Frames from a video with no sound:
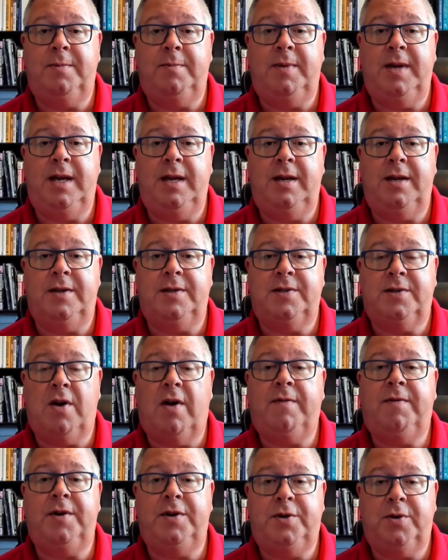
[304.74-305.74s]
being a
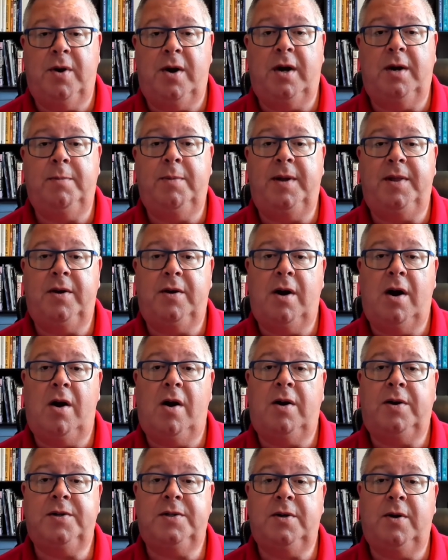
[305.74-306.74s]
sulfa drug, but there are
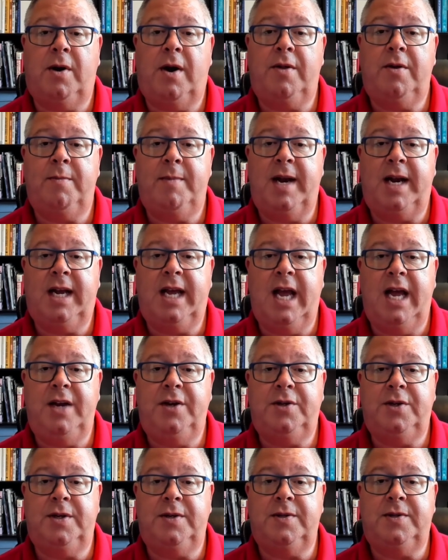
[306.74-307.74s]
also other
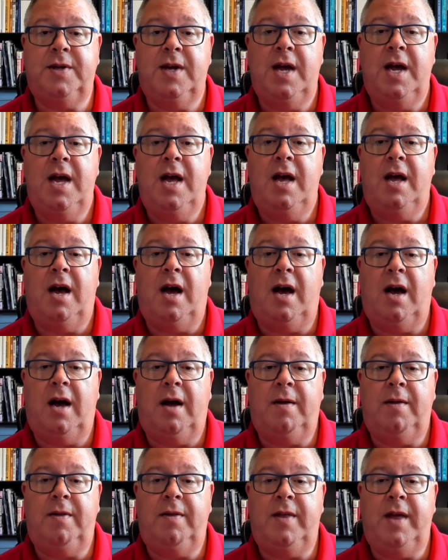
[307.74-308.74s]
medications
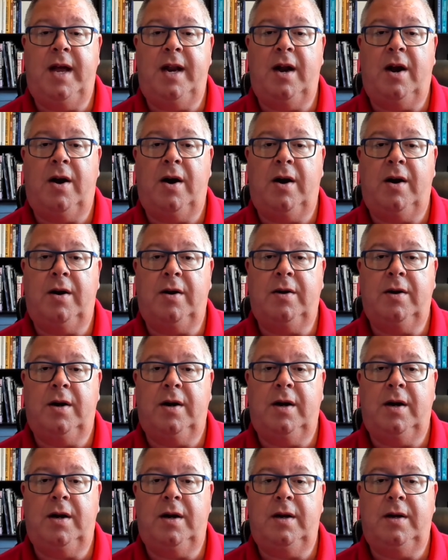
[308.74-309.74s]
that are
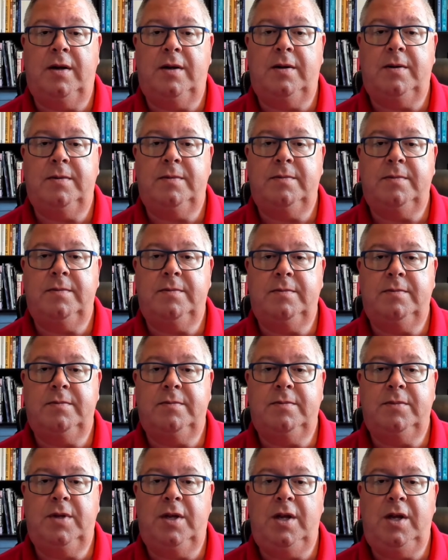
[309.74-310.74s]

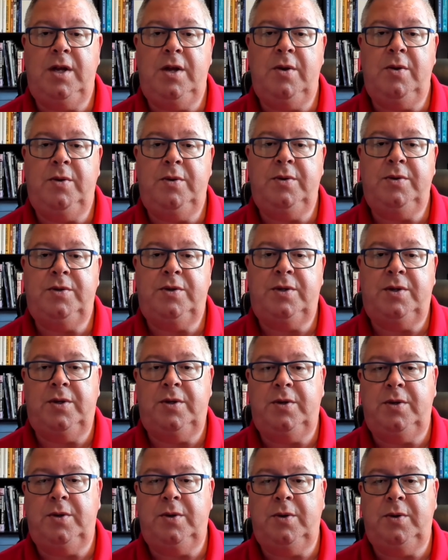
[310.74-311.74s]
used
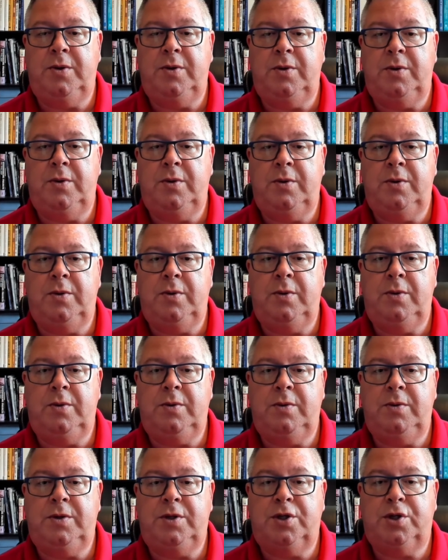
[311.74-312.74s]

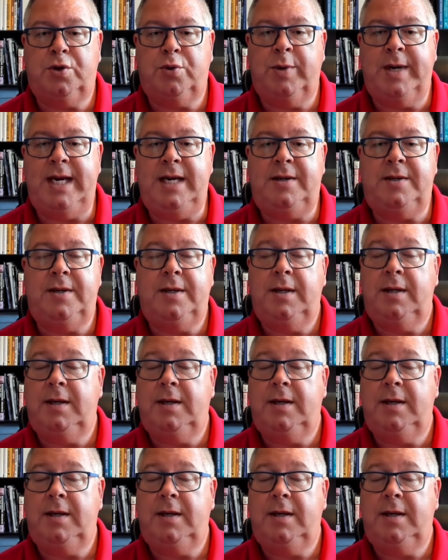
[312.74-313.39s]
to treat